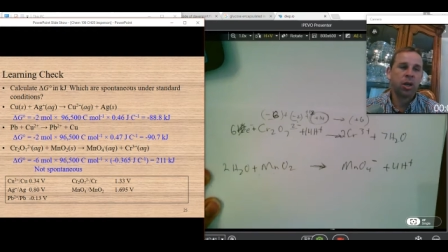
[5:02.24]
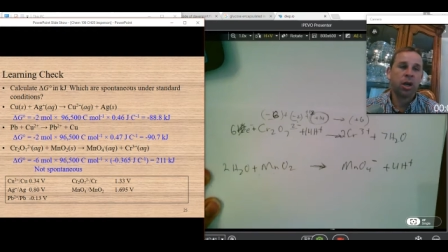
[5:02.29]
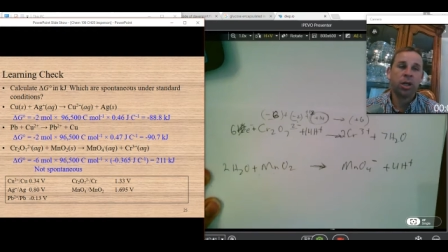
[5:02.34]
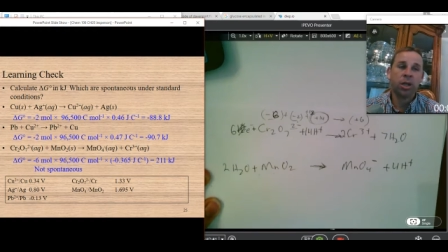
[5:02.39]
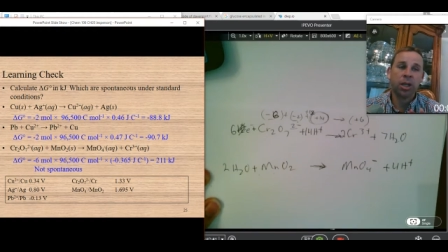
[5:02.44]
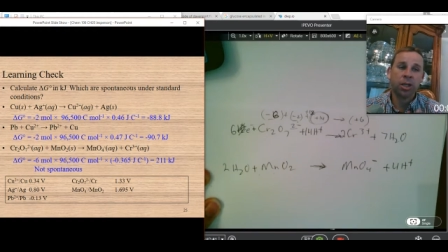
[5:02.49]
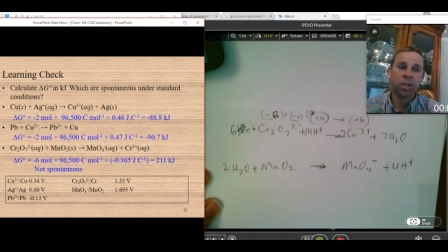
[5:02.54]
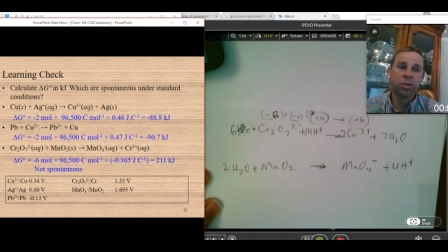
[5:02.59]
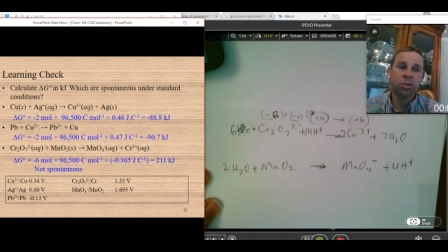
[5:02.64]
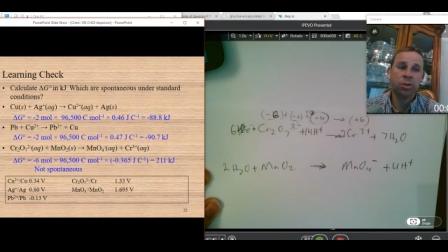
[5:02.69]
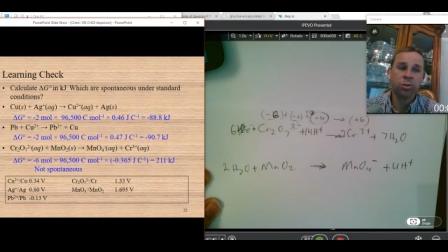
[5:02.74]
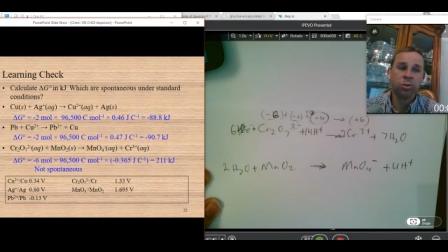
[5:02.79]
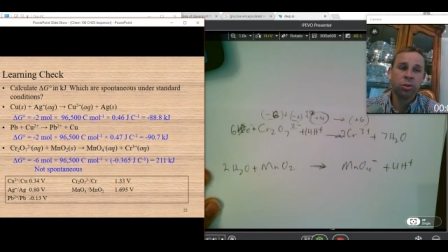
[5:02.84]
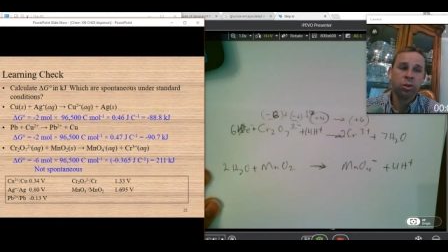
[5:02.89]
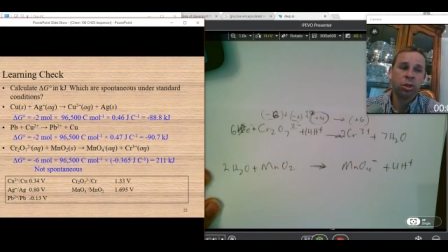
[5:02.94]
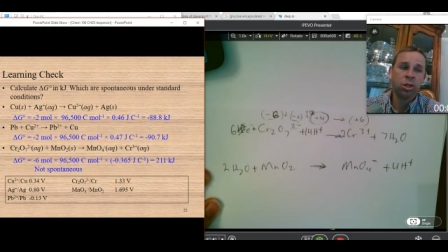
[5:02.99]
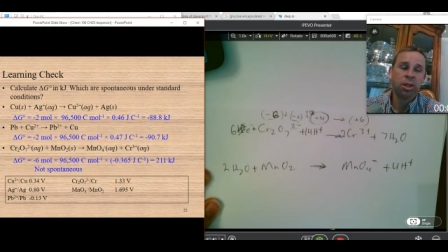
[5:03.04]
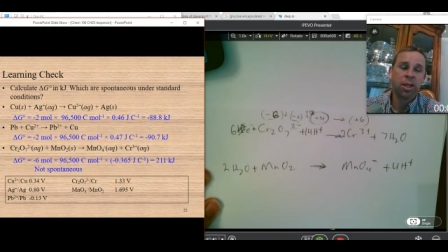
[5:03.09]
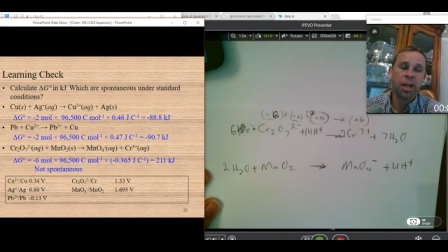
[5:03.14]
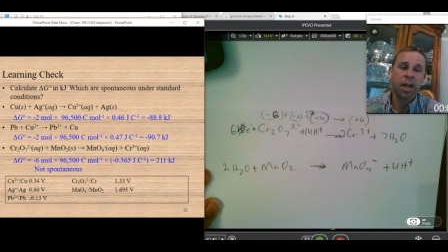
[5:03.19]
I'll let you
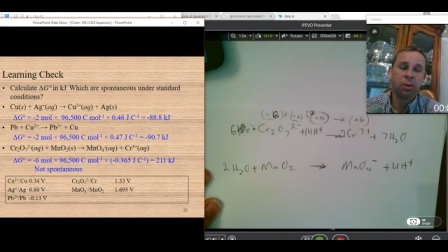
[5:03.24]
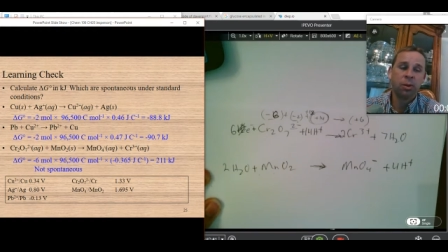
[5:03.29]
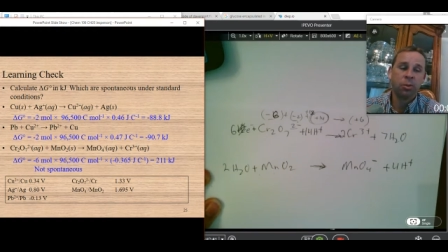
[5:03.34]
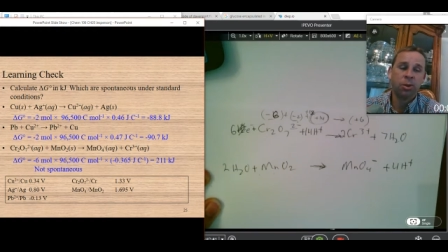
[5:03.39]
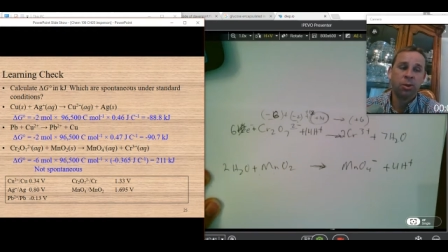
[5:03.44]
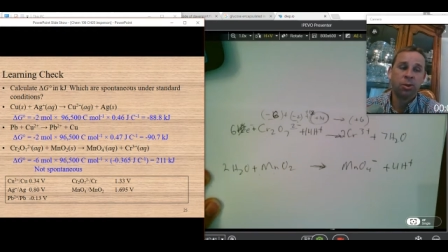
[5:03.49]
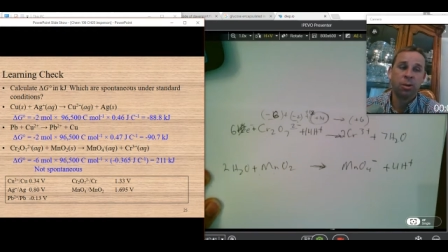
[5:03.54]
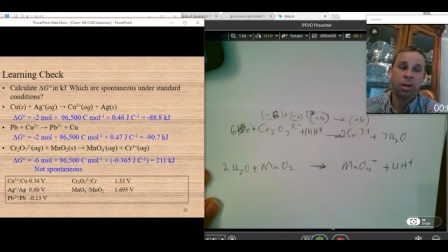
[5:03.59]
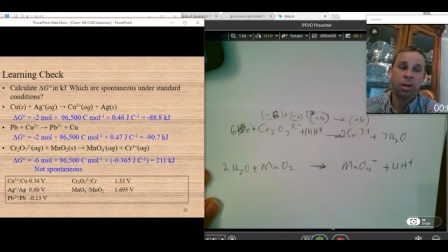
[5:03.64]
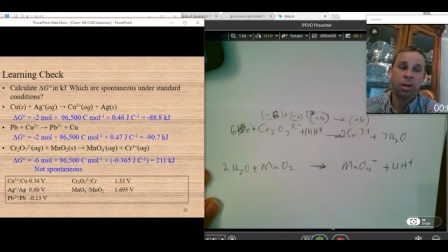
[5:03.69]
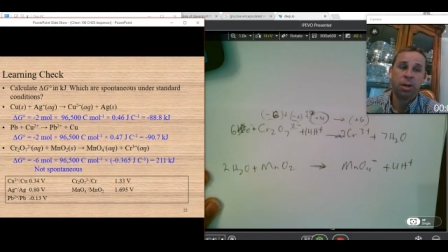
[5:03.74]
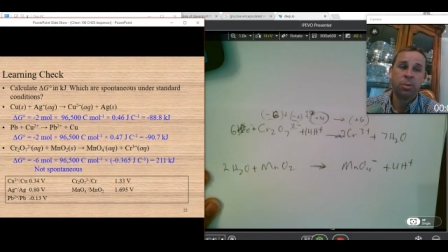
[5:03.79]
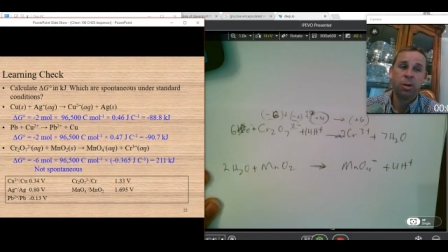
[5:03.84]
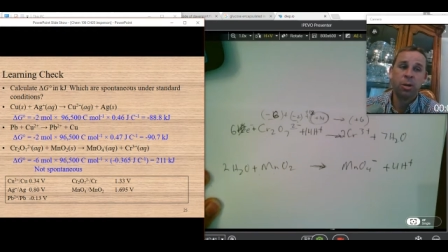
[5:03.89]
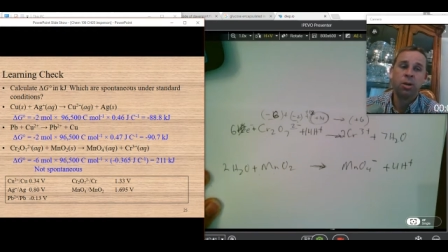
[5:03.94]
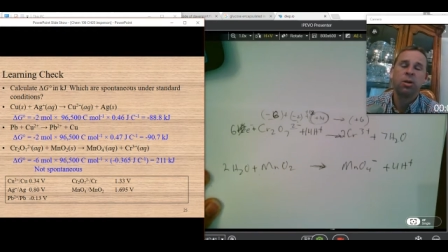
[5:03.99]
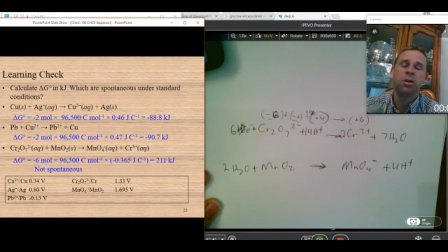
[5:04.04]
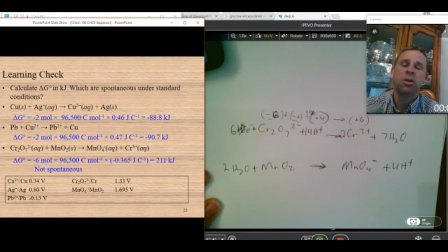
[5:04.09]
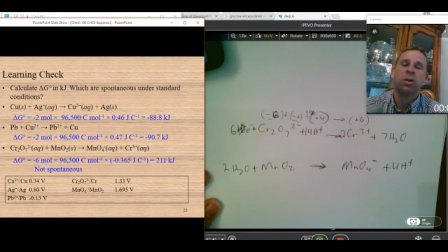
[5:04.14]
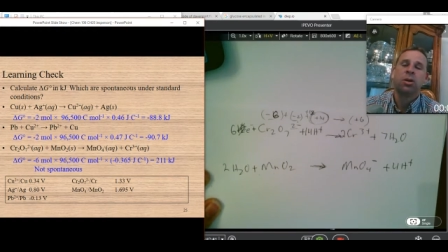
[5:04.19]
look at that with your
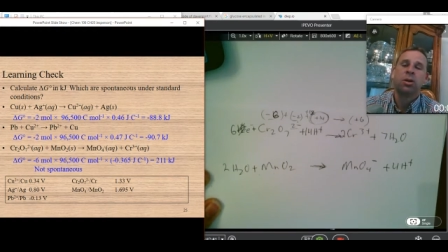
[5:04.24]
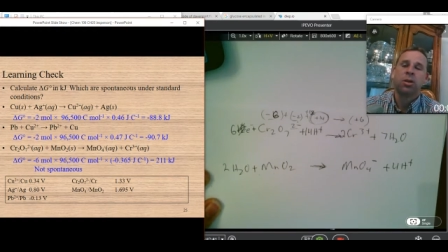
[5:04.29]
neighbor.